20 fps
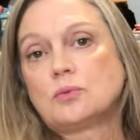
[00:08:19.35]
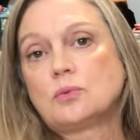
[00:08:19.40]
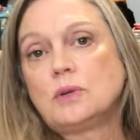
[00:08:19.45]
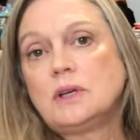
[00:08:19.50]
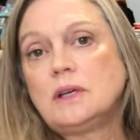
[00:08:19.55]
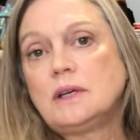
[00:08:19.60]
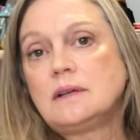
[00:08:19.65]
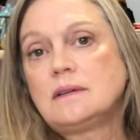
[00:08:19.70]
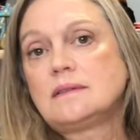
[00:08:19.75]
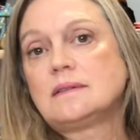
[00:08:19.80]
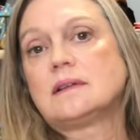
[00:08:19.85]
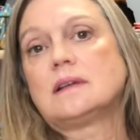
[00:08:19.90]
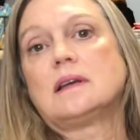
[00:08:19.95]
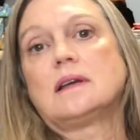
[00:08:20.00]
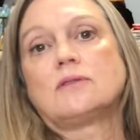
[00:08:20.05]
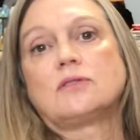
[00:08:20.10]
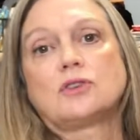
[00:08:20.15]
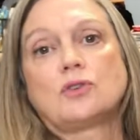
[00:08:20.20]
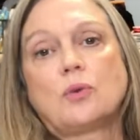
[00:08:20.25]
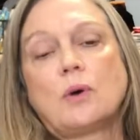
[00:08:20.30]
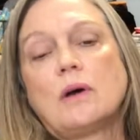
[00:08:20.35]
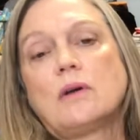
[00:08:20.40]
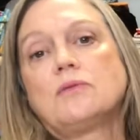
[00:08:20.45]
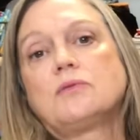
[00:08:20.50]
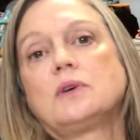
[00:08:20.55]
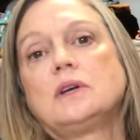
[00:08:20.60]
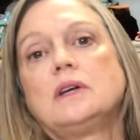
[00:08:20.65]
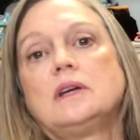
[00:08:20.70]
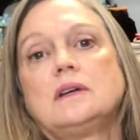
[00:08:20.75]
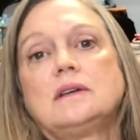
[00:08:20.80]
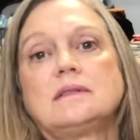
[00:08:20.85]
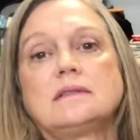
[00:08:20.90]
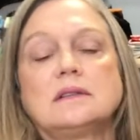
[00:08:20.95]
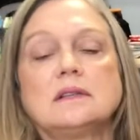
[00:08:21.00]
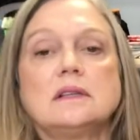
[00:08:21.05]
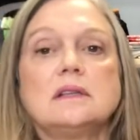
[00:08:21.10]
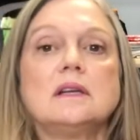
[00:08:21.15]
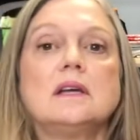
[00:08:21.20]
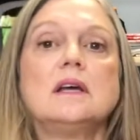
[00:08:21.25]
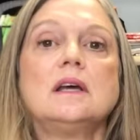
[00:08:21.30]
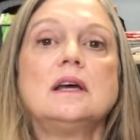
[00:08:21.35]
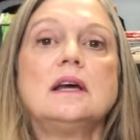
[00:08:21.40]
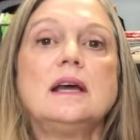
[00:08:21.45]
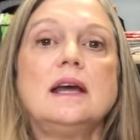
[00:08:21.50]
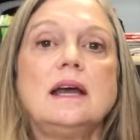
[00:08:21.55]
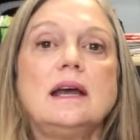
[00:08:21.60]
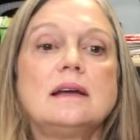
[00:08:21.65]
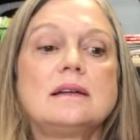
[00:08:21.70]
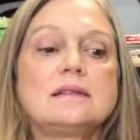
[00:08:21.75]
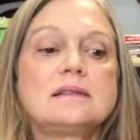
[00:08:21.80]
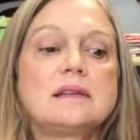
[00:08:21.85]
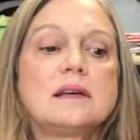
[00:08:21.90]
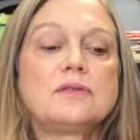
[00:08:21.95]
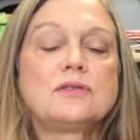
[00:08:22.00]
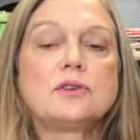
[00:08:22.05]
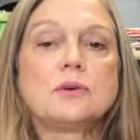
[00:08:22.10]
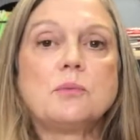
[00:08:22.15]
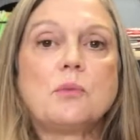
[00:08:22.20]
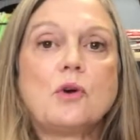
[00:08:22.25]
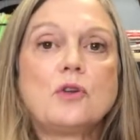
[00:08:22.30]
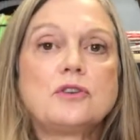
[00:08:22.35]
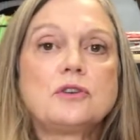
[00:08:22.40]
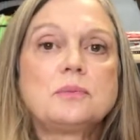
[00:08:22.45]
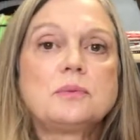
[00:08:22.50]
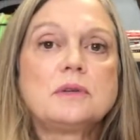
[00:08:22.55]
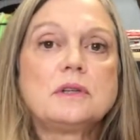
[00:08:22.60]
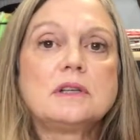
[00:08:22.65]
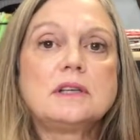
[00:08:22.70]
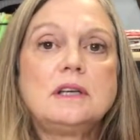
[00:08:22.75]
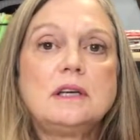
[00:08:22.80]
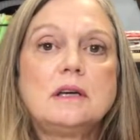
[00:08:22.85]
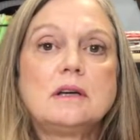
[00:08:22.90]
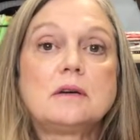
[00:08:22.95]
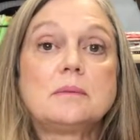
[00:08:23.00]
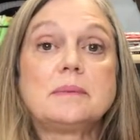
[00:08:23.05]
weeks and every 12 weeks and stuff, so multiple a year.